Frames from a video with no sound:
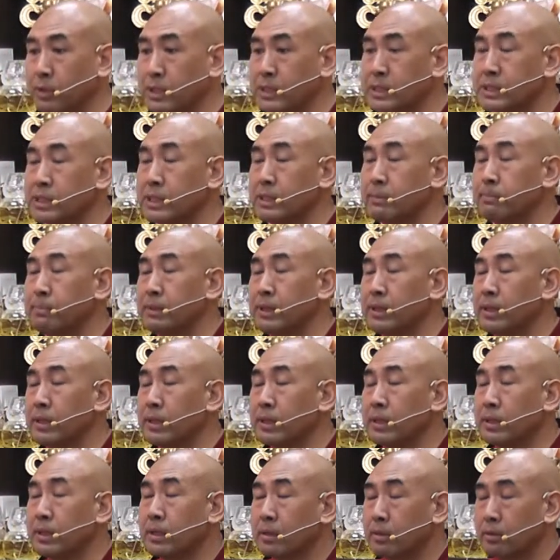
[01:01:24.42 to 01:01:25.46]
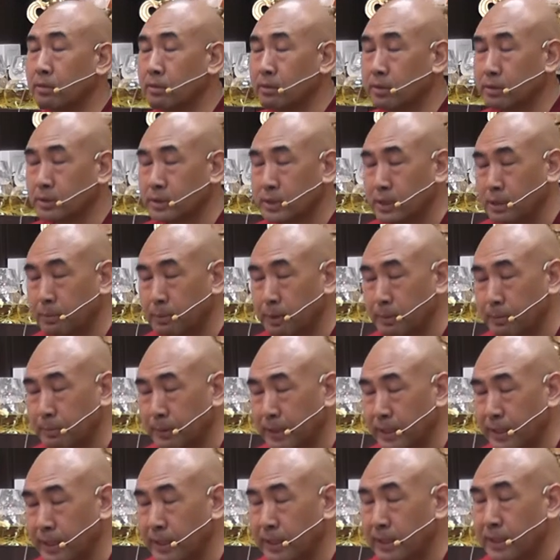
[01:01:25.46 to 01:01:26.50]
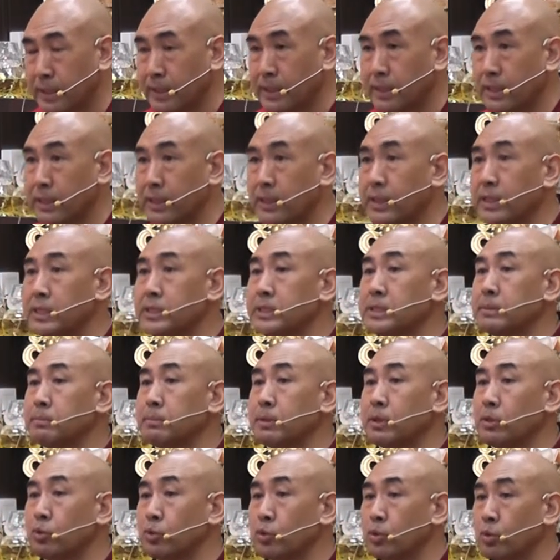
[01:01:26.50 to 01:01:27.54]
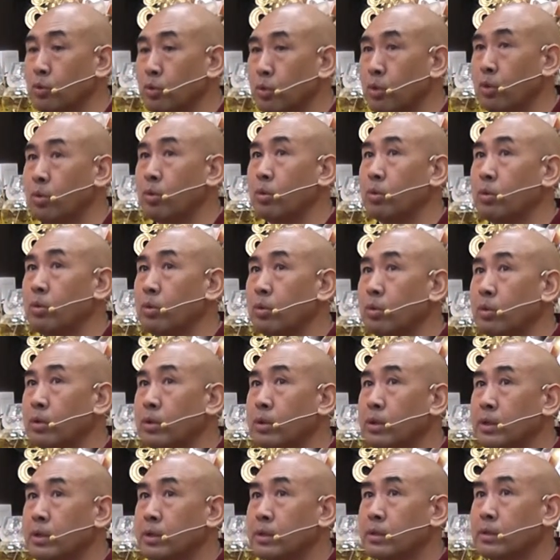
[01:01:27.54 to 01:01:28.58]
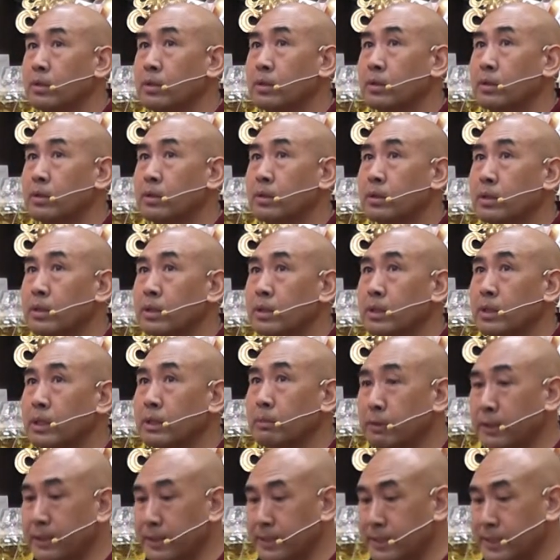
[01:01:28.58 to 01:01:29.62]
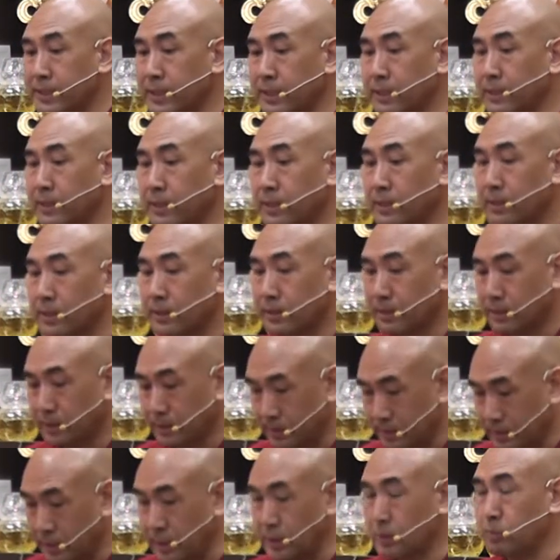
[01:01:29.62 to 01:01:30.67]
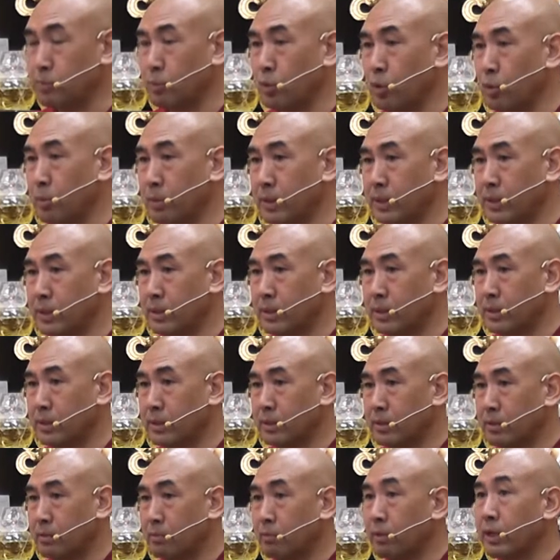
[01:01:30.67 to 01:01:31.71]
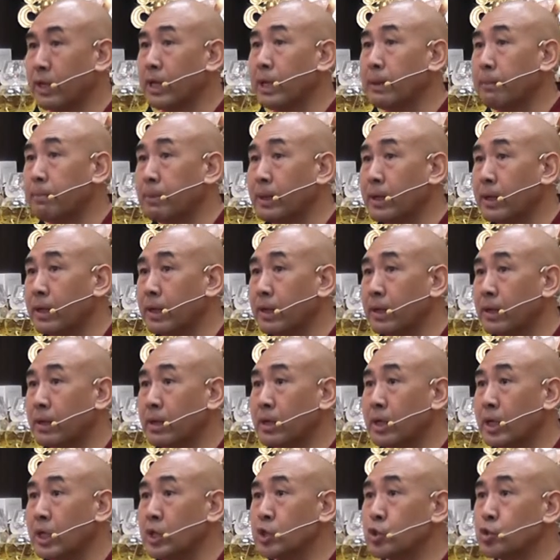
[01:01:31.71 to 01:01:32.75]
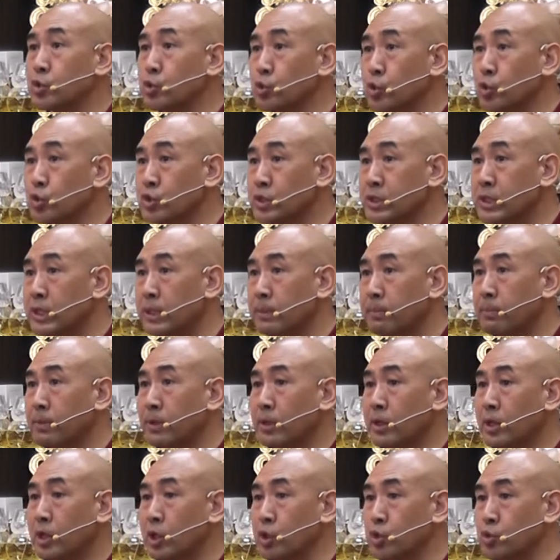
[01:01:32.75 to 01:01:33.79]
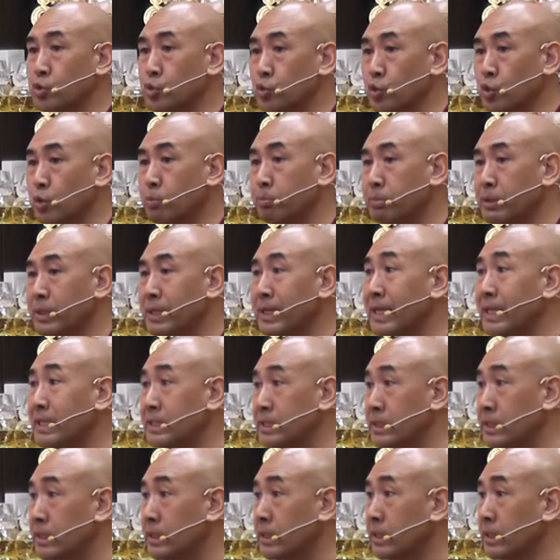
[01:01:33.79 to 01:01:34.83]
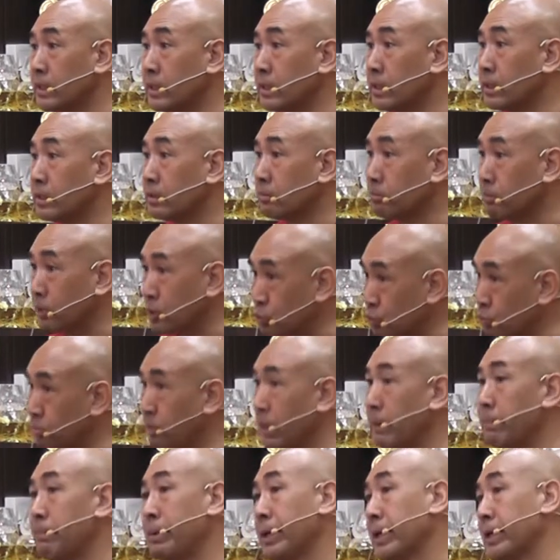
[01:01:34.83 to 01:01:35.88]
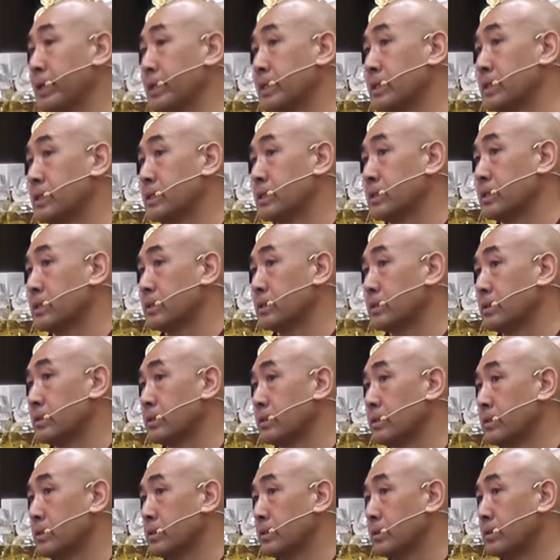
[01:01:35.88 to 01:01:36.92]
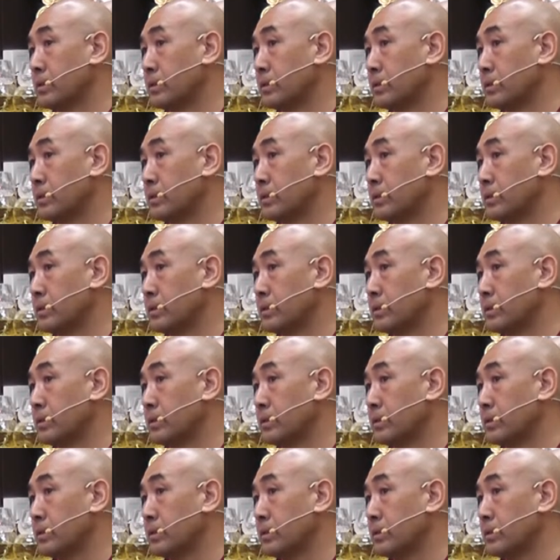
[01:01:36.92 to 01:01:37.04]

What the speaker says: from the sleepy mind, lazy mind. You thought, oh, if I death this moment, what happened? I should not sleep. I should not be lazy. Must do my practice,